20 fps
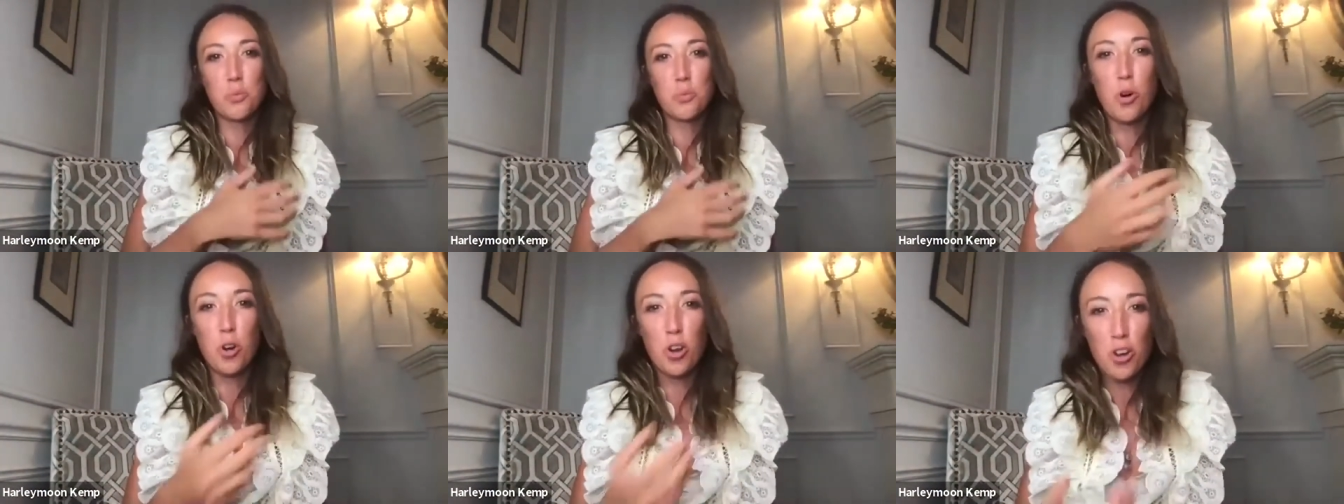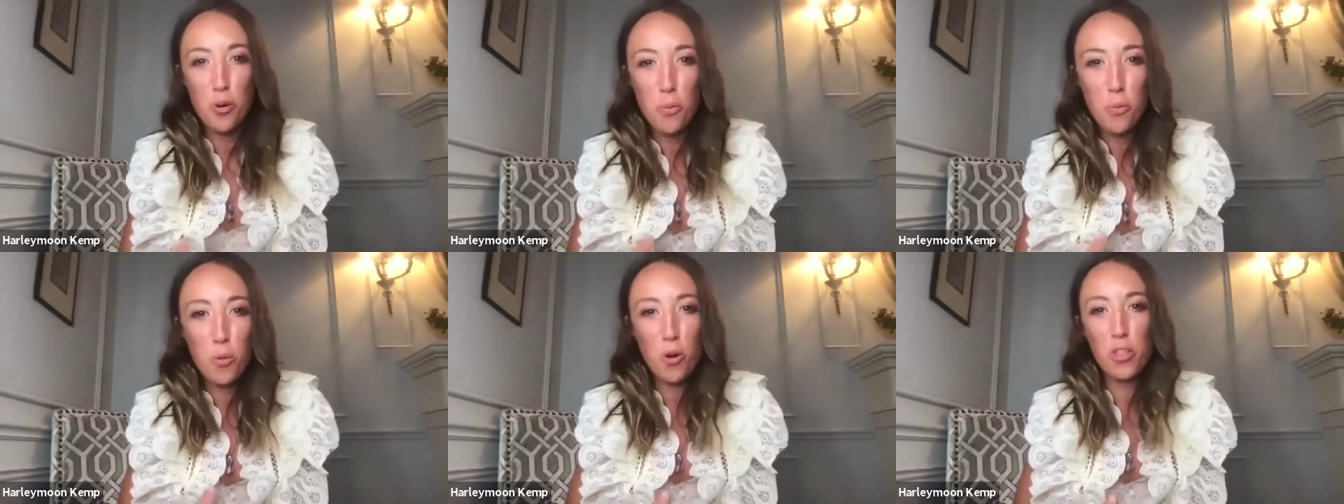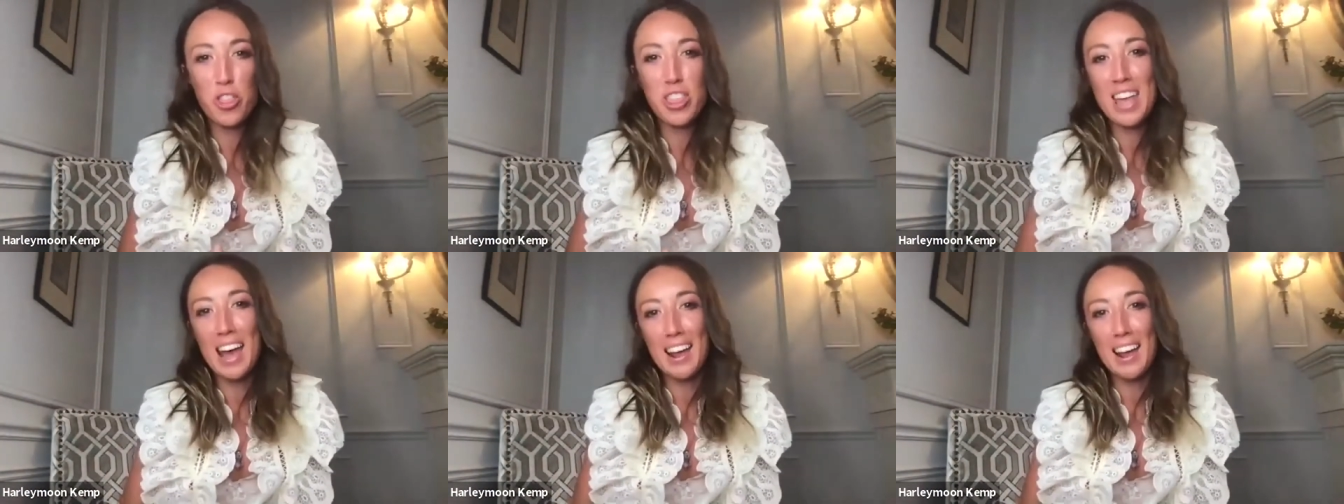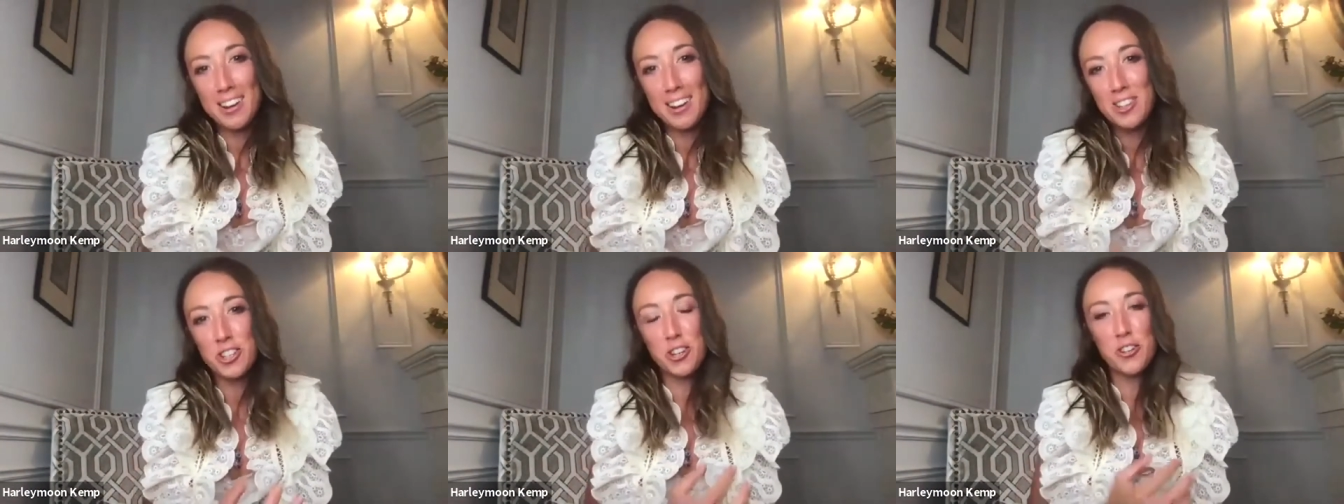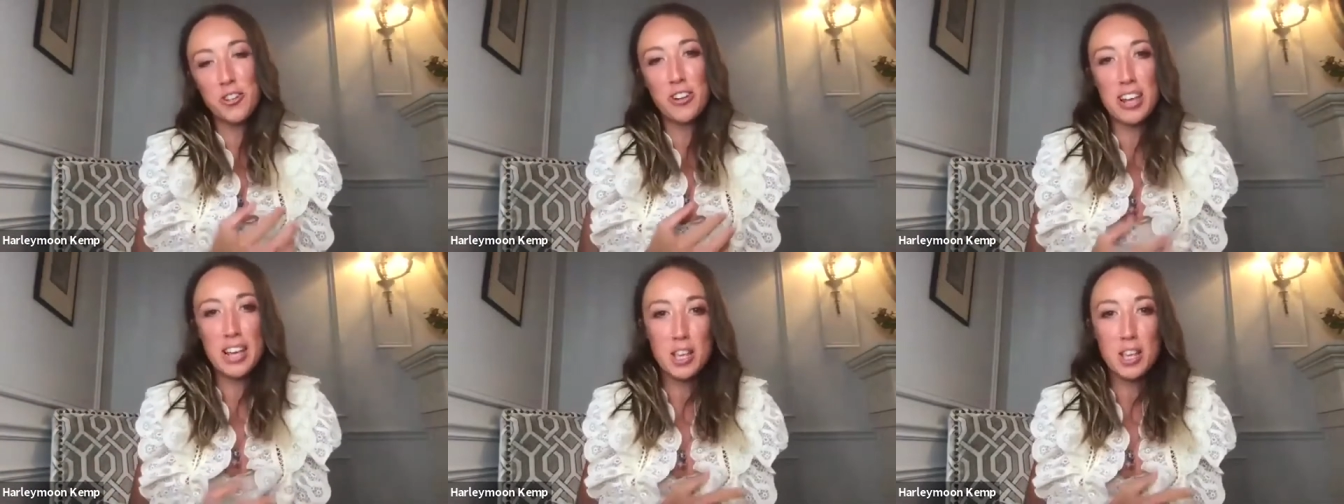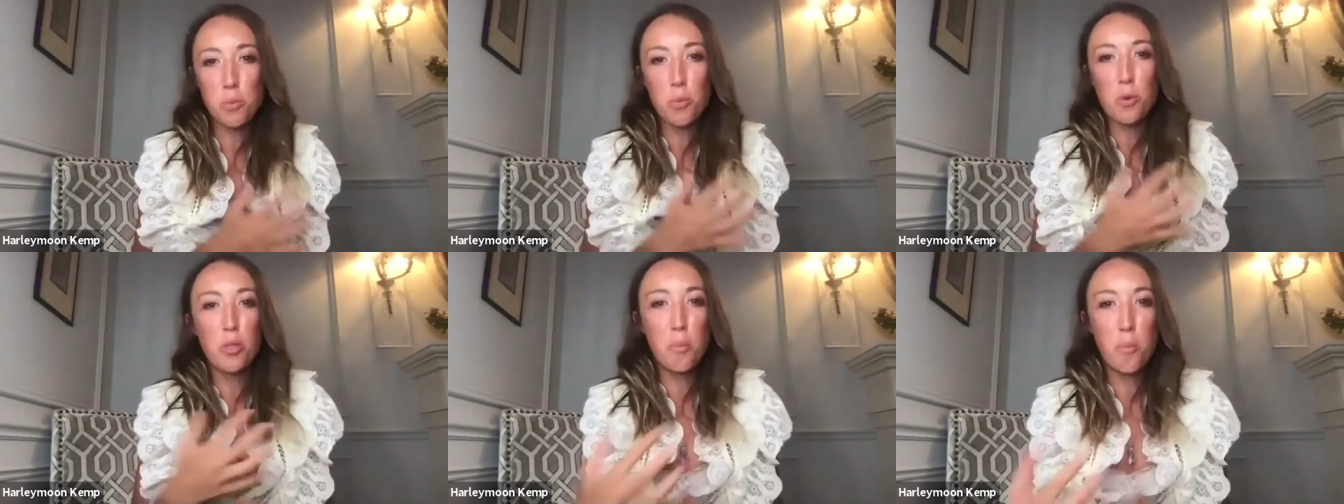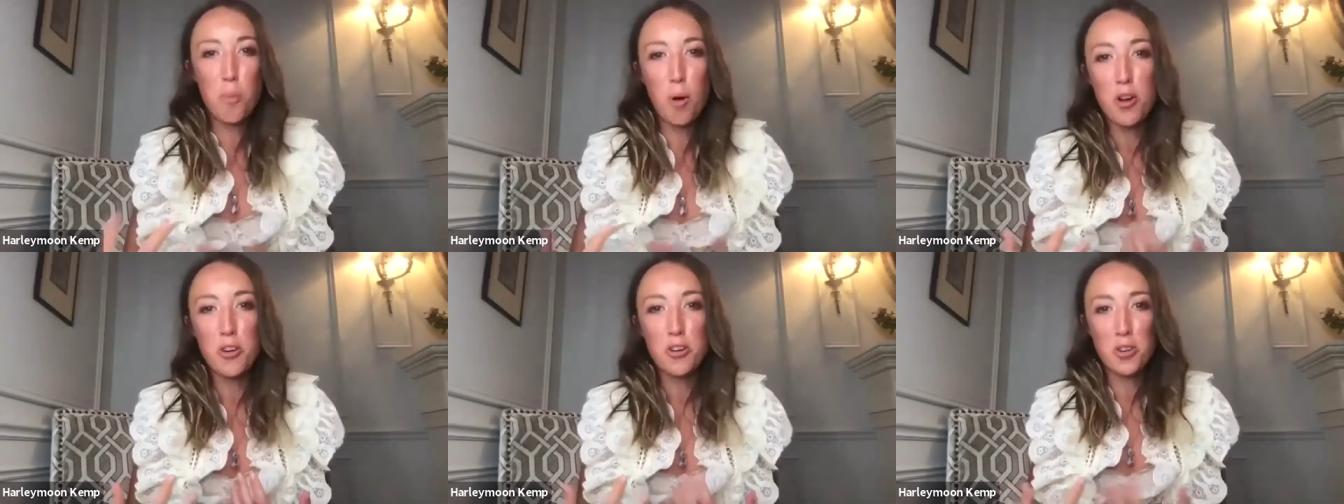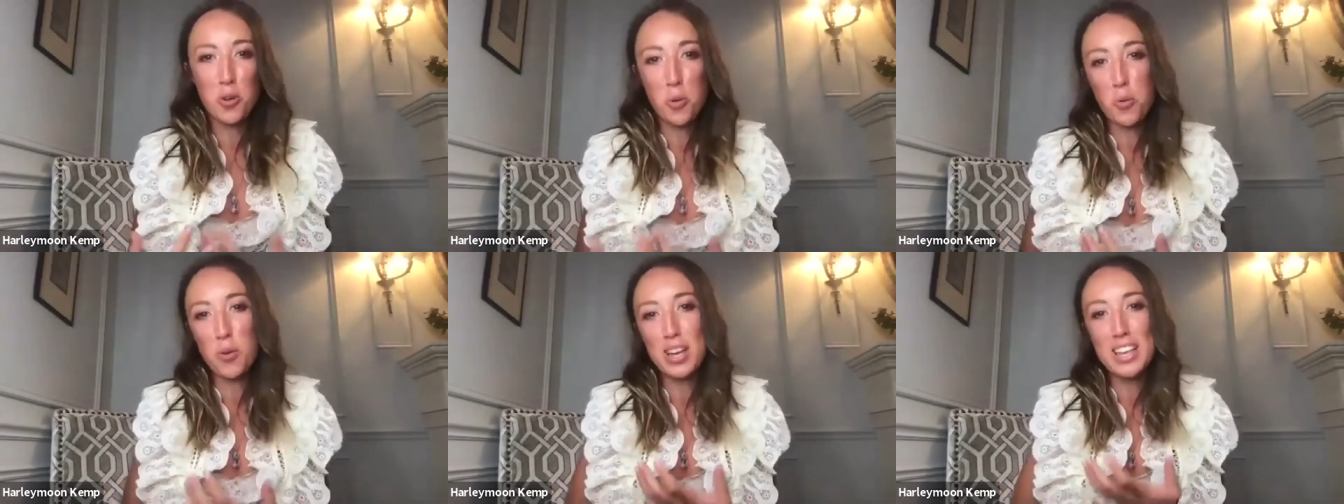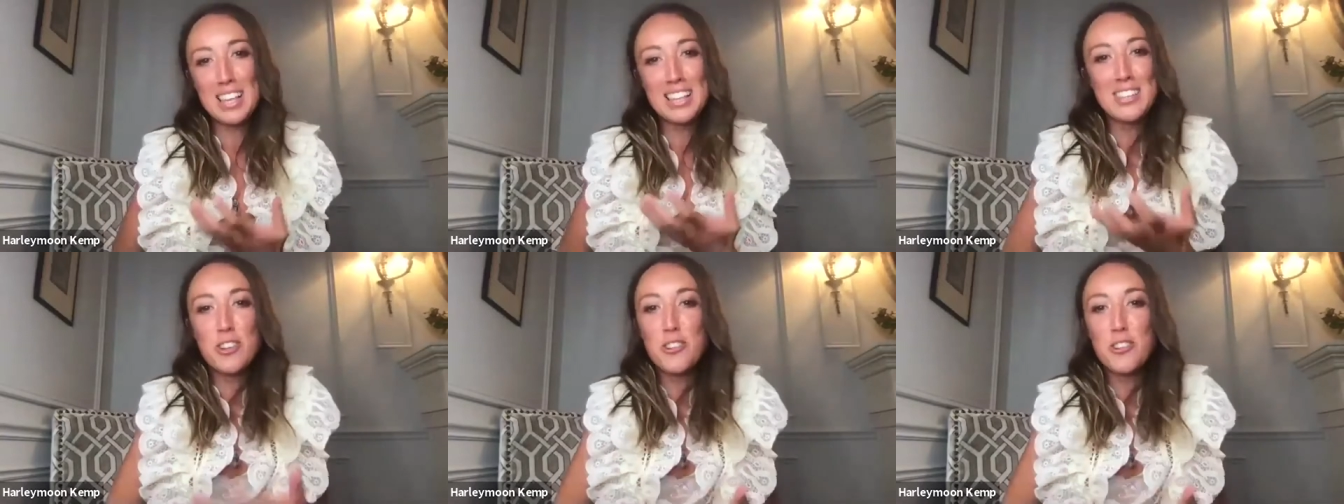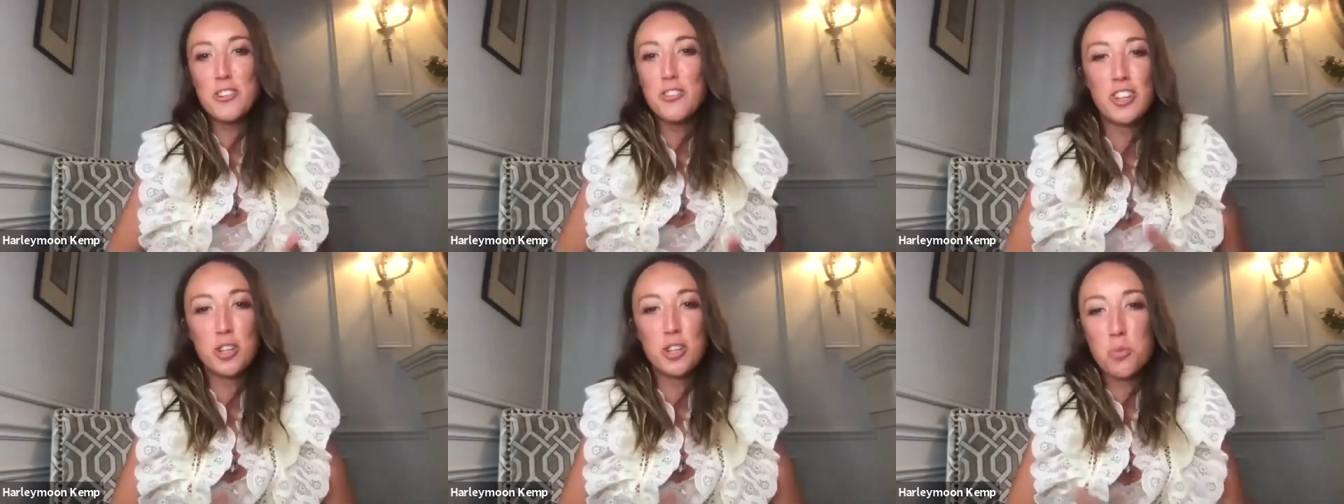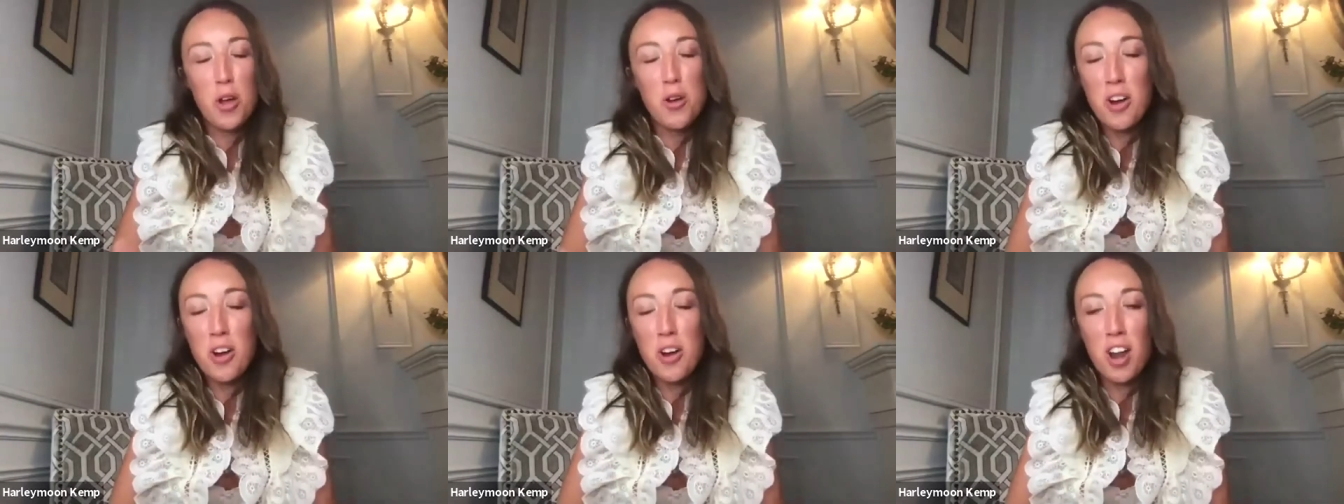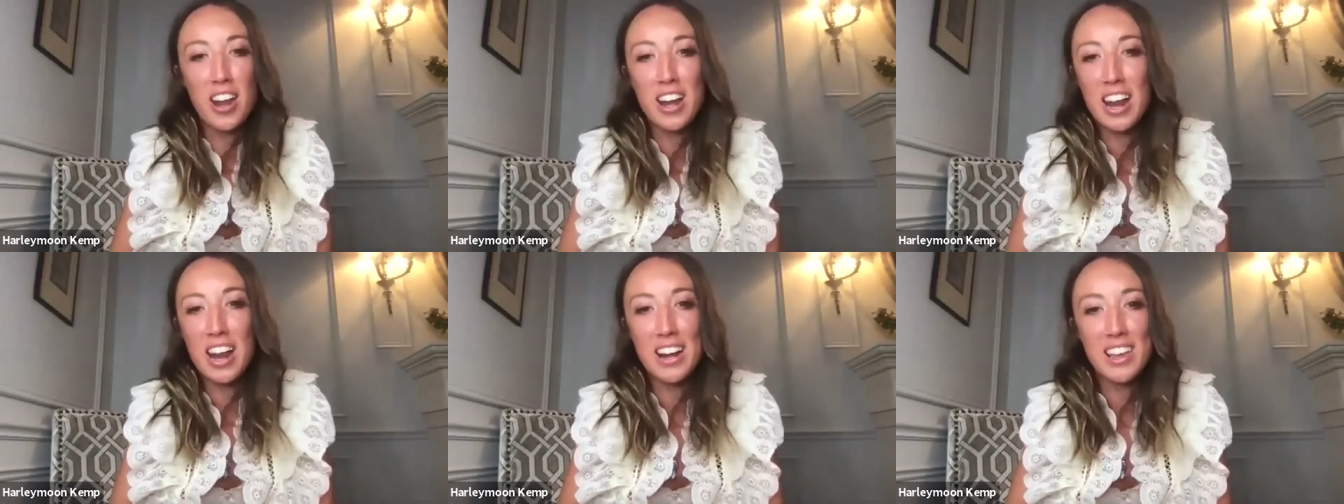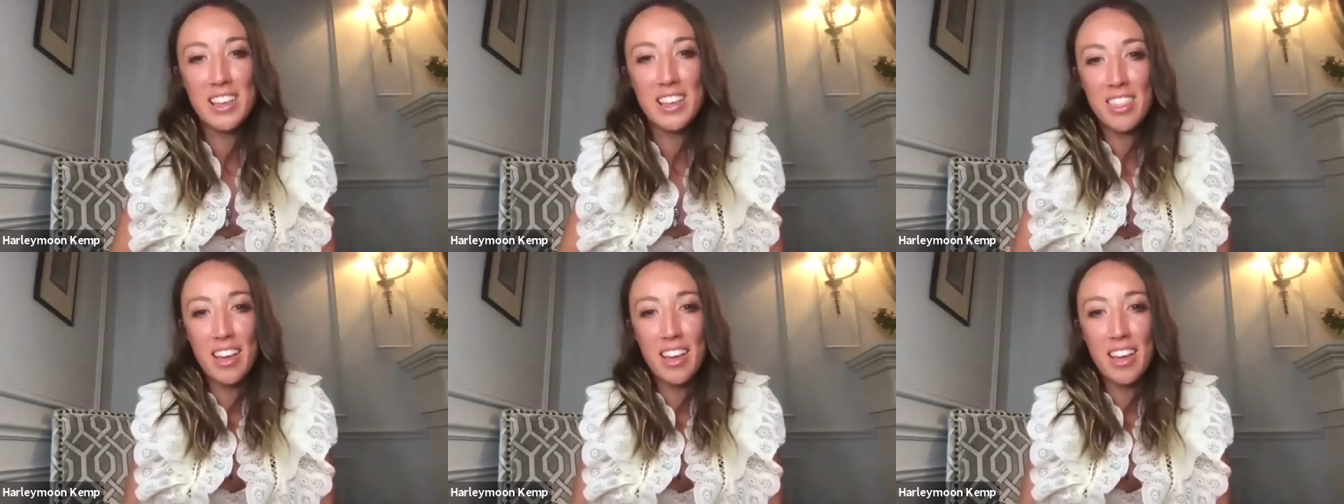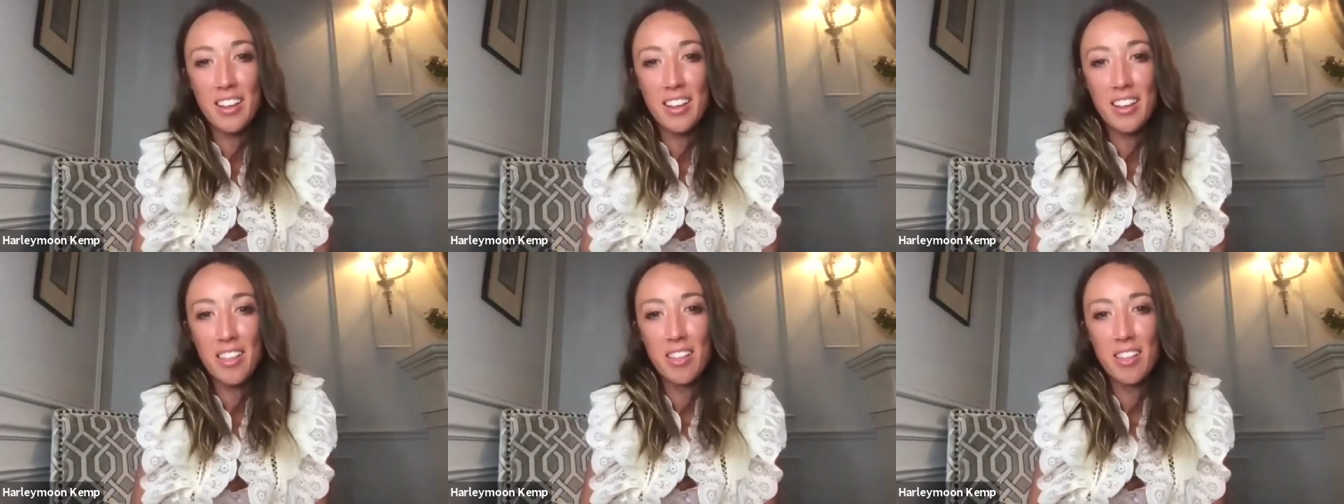what what the attitude is, what the protocol is. You just won't learn anything.